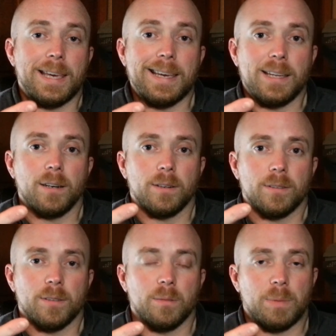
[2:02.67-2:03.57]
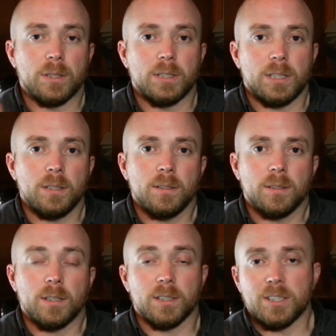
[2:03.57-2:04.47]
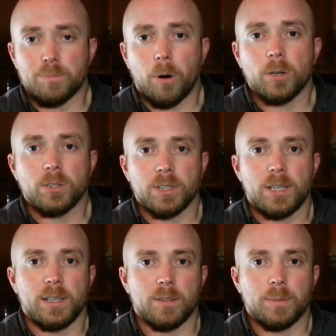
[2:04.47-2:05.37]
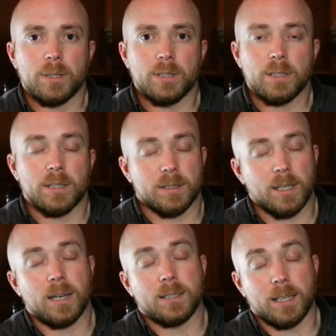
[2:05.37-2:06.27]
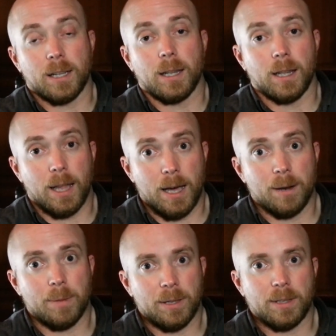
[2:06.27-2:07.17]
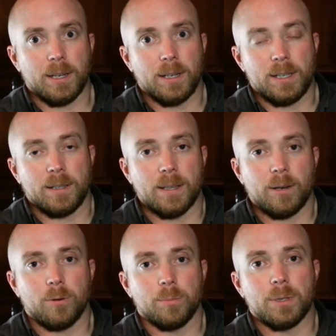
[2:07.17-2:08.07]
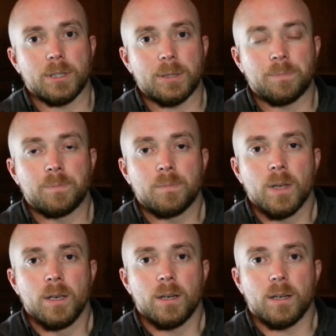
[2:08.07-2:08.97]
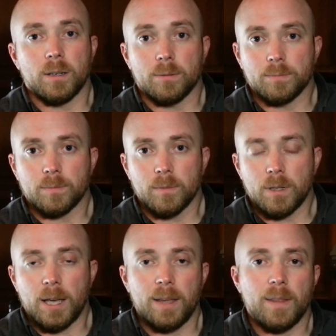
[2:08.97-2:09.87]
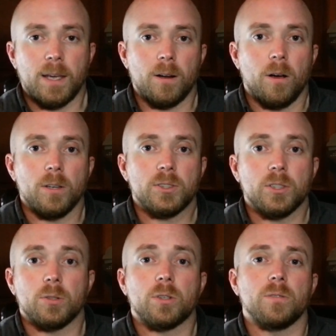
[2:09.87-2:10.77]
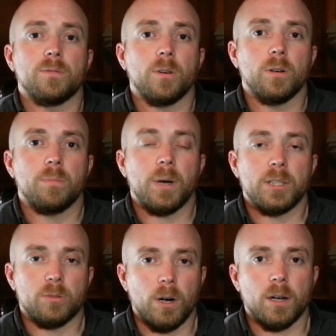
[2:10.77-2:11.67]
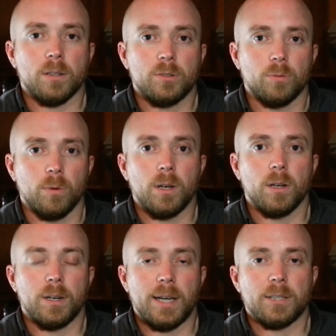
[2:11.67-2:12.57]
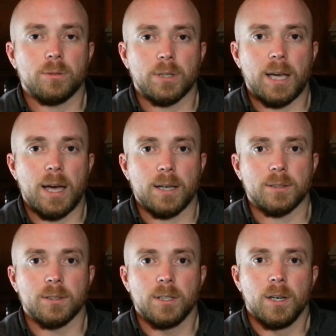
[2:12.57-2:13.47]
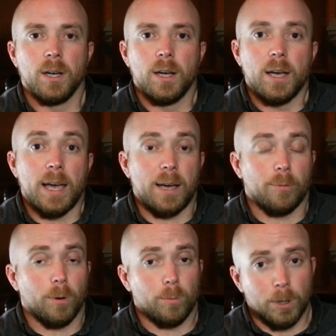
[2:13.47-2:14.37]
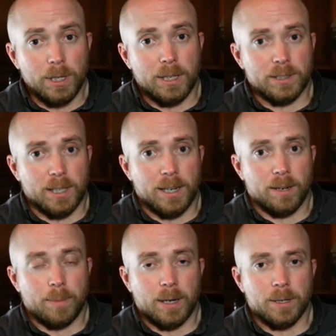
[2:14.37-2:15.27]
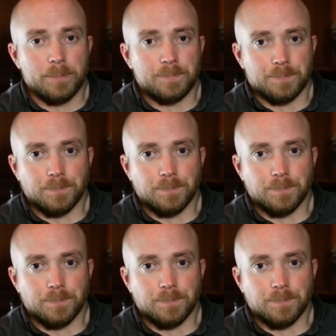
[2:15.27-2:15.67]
heat the building, at least partially heat the building, because that would take a lot of methane to heat that whole building. And then also convert my truck to run on natural gas. And we're really excited about it.